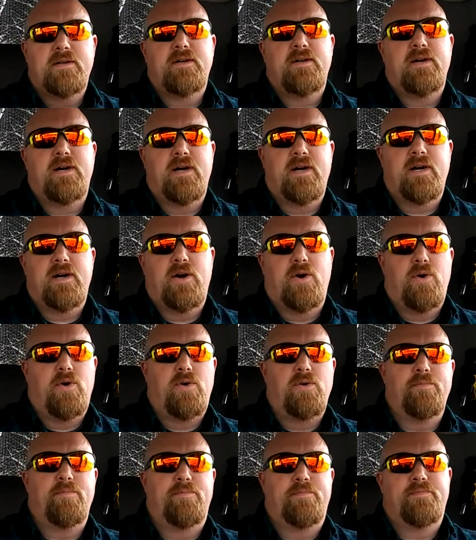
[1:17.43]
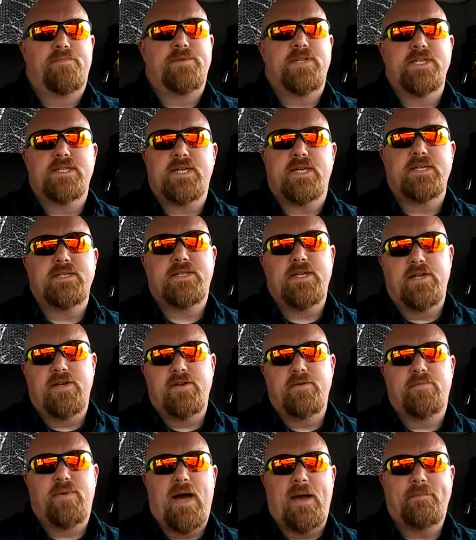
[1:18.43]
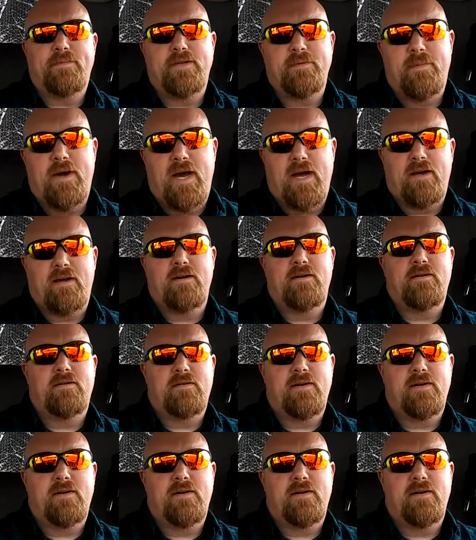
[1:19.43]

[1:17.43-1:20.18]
old discontinued pipe tobacco,